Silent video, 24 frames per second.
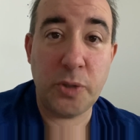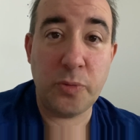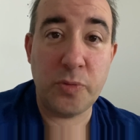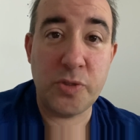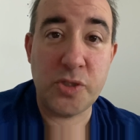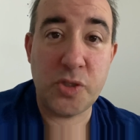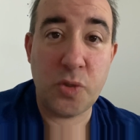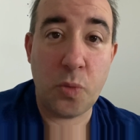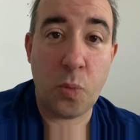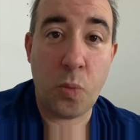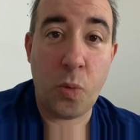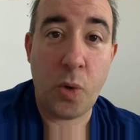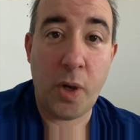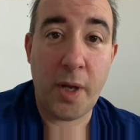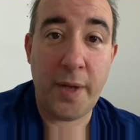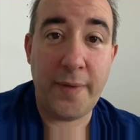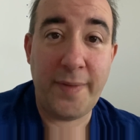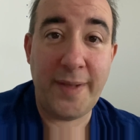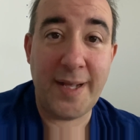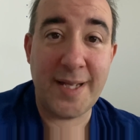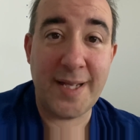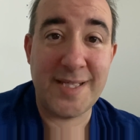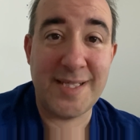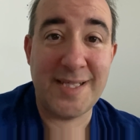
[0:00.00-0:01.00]
was the one
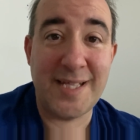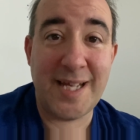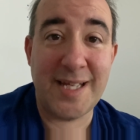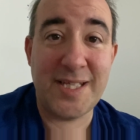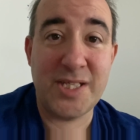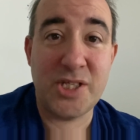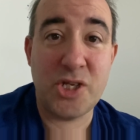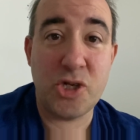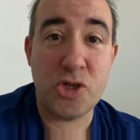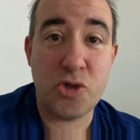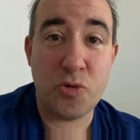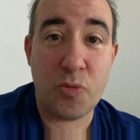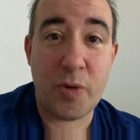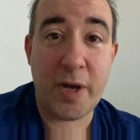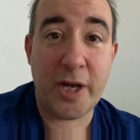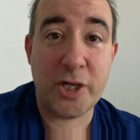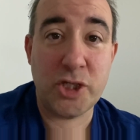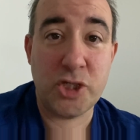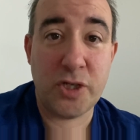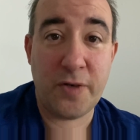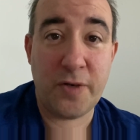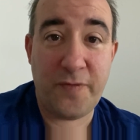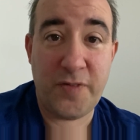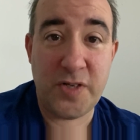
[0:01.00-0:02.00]
that sets the
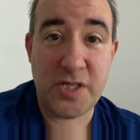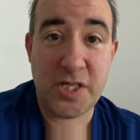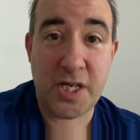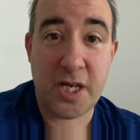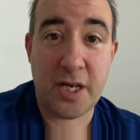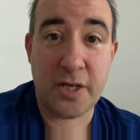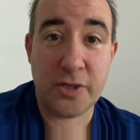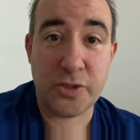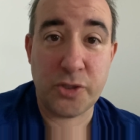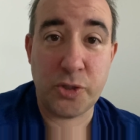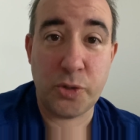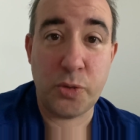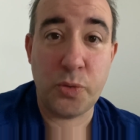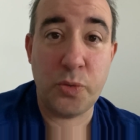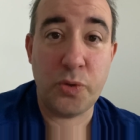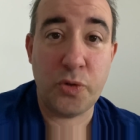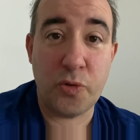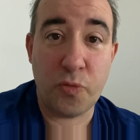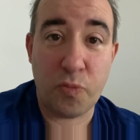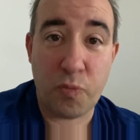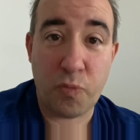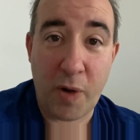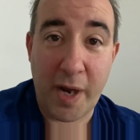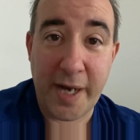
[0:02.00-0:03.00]
direction for Doctor Who, the
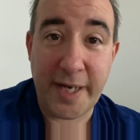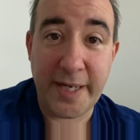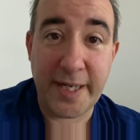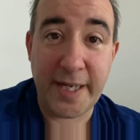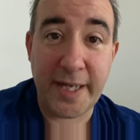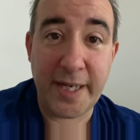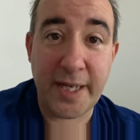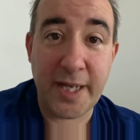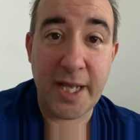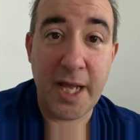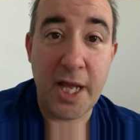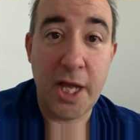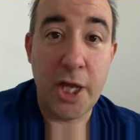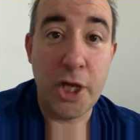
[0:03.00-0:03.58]
writing,